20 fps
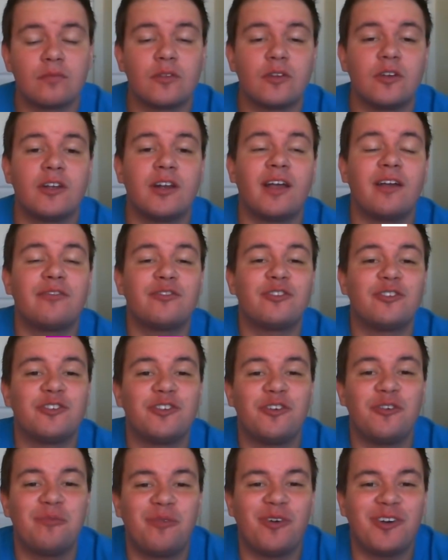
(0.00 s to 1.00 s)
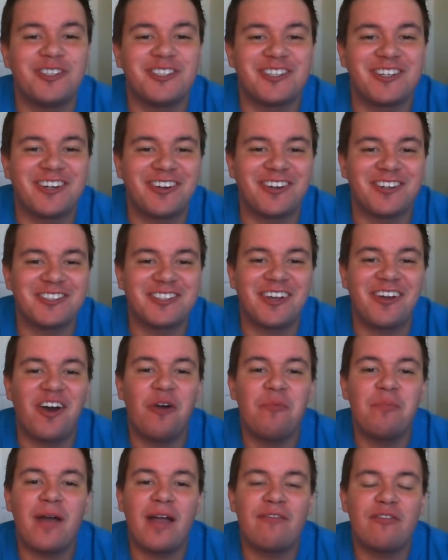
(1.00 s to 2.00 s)
Good afternoon, boys and girls. I
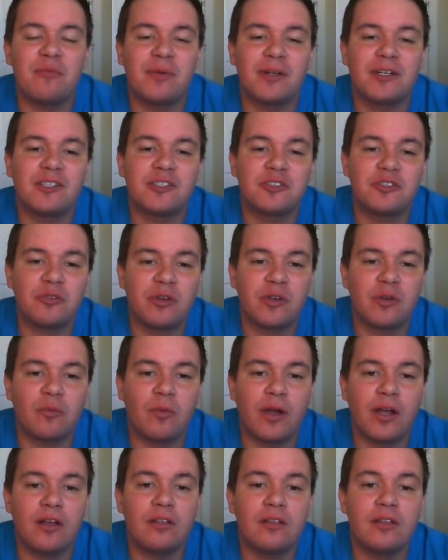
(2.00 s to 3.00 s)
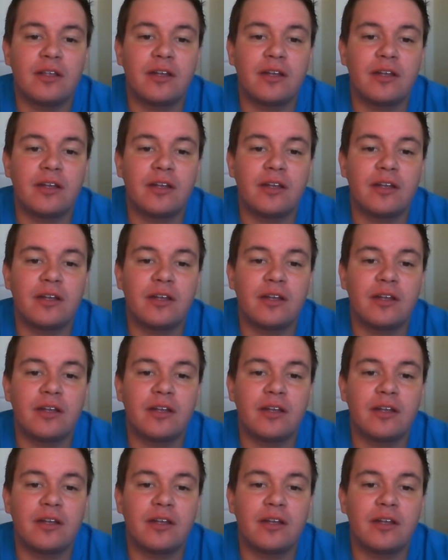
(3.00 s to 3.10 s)
hope everybody's doing well,